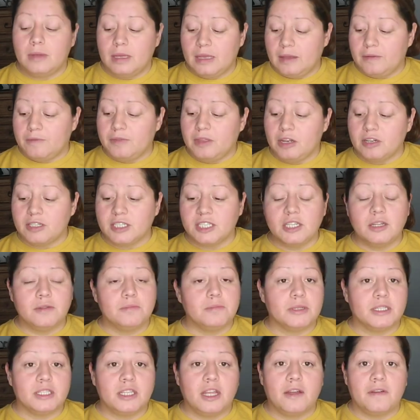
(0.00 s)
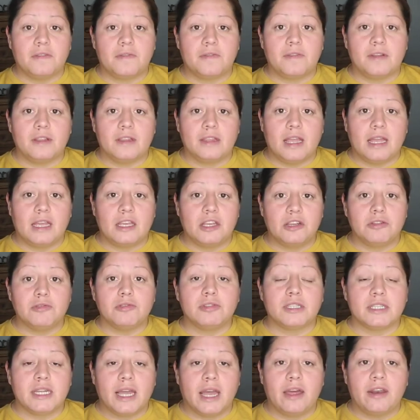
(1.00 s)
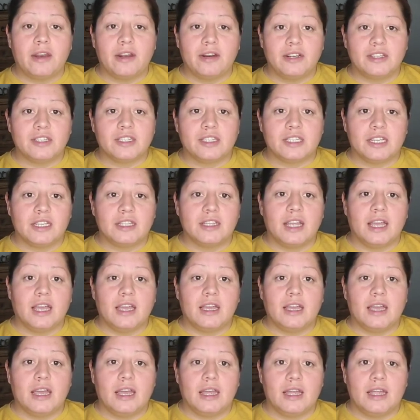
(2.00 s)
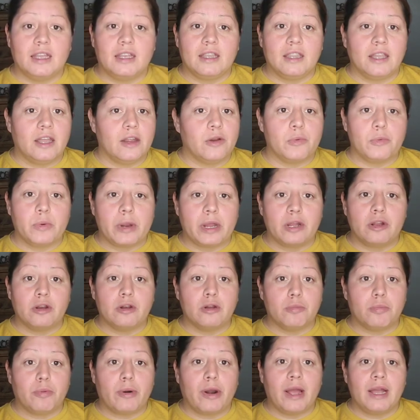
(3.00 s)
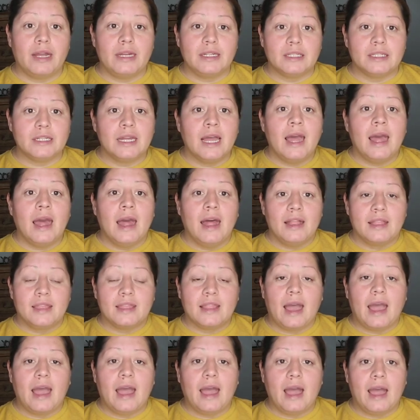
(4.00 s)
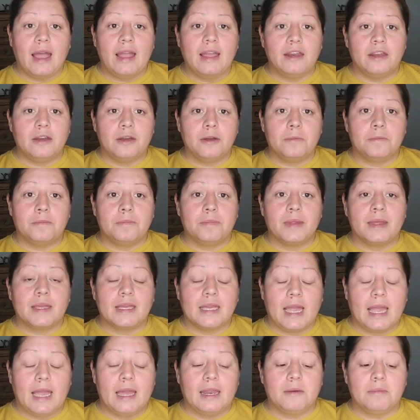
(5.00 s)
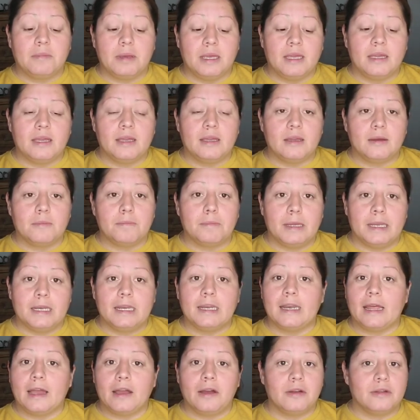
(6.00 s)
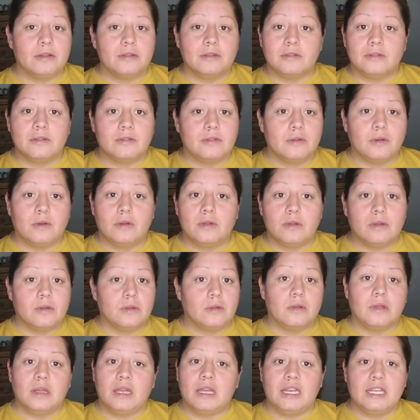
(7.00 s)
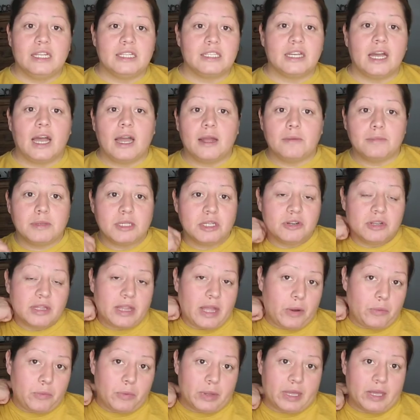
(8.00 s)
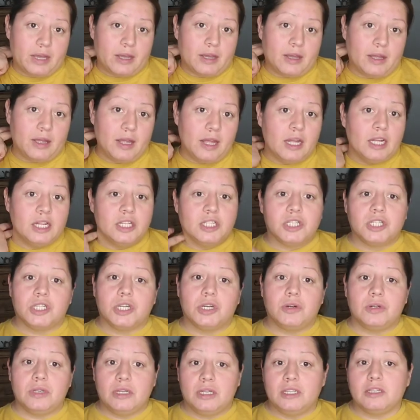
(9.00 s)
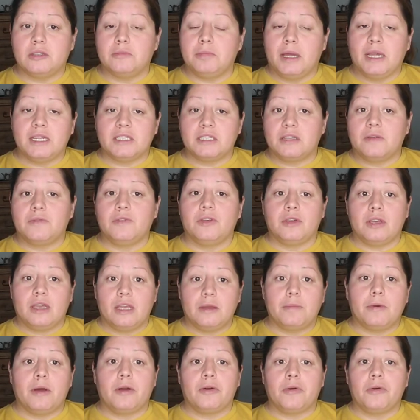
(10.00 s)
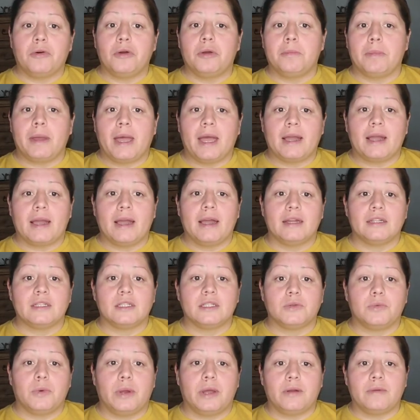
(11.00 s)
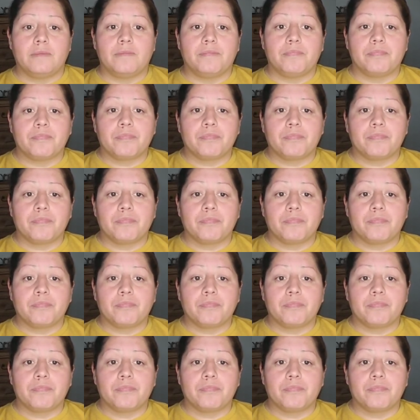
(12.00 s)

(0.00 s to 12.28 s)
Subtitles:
If there's some stuff that you scan on a Sunday and their regular price, that item can be pennied out anytime during that week. So it's best if you keep on going back as well.